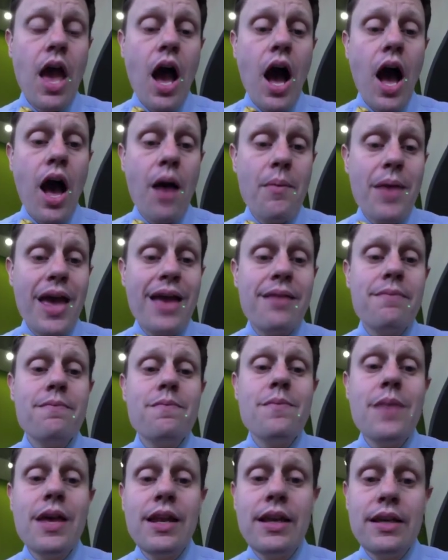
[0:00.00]
um,
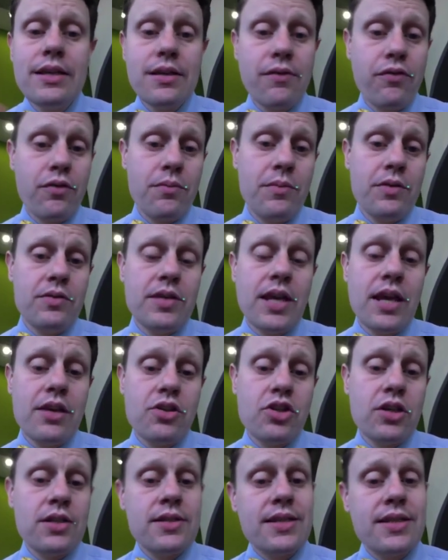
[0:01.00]
and many different
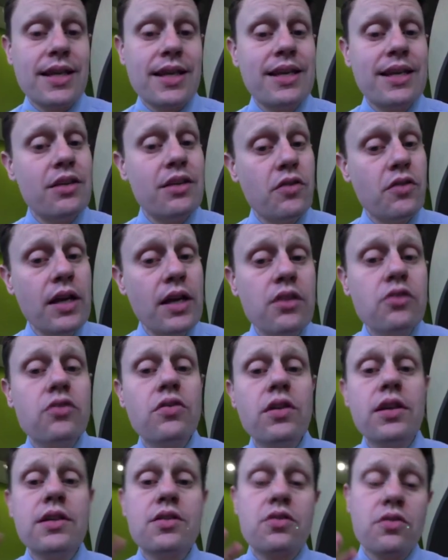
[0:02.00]
mutations that can either
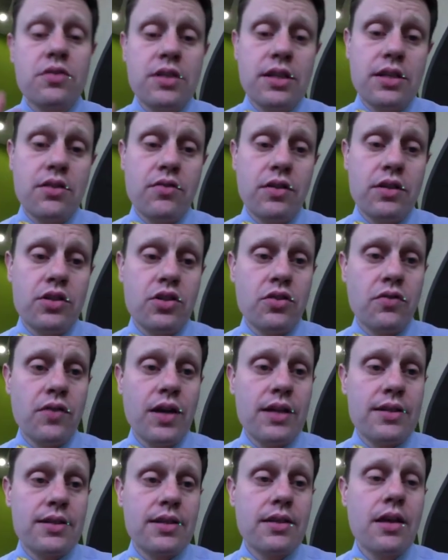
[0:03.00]
increase or decrease your
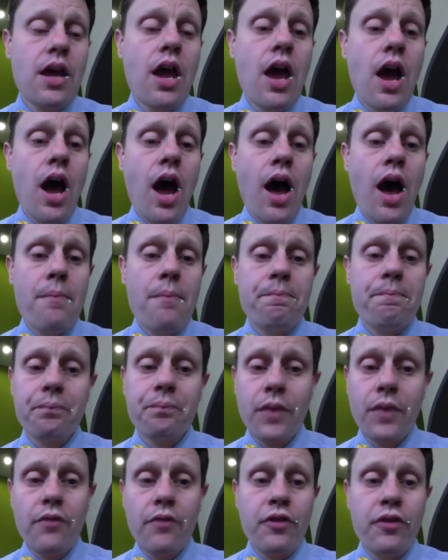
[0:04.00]
risk. Um,
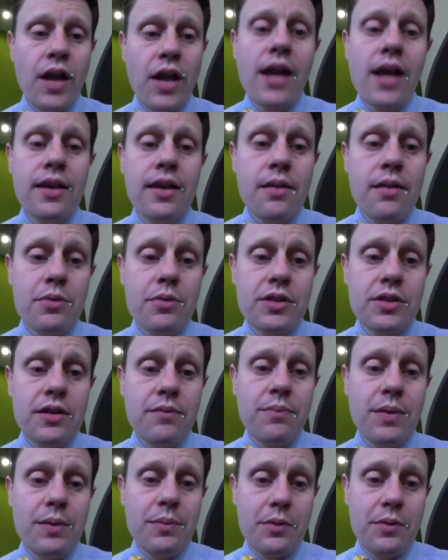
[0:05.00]
for 99%
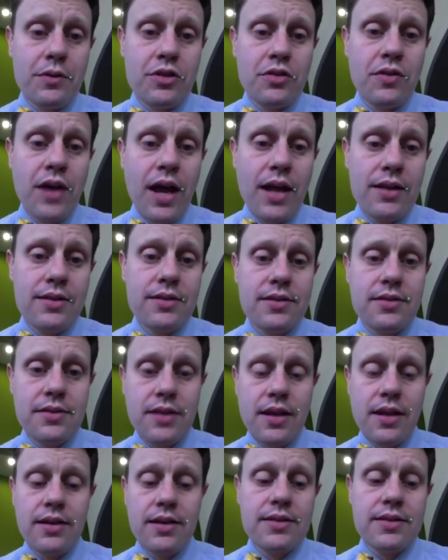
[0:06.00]
of people with Tourette's,
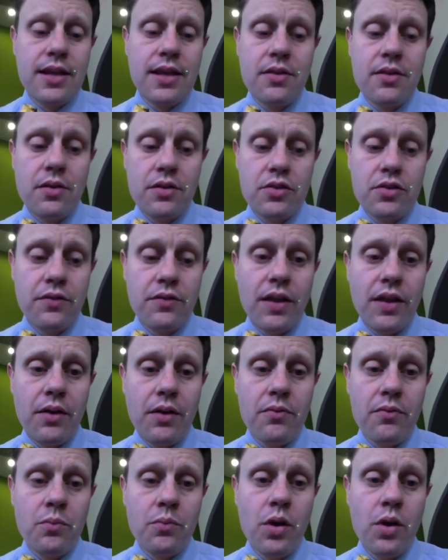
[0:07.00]
setting aside that sort of like
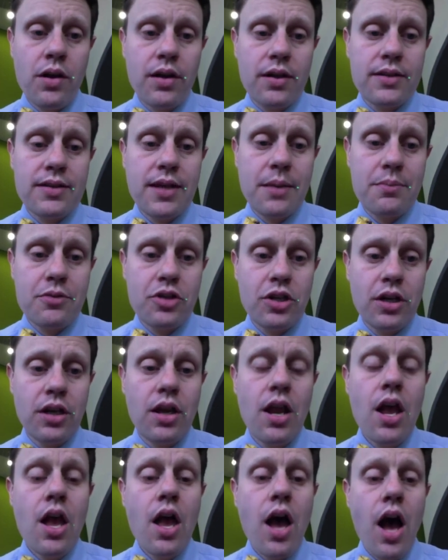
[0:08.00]
one exception,
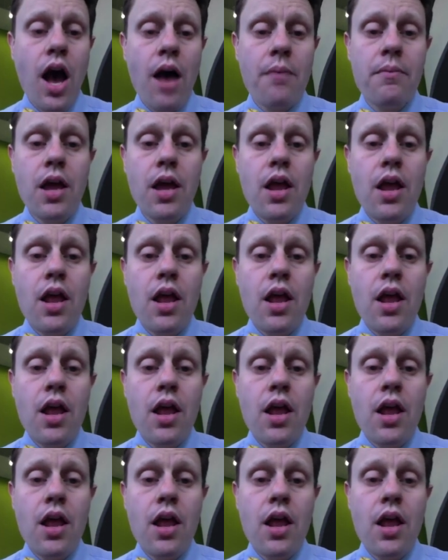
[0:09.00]
um,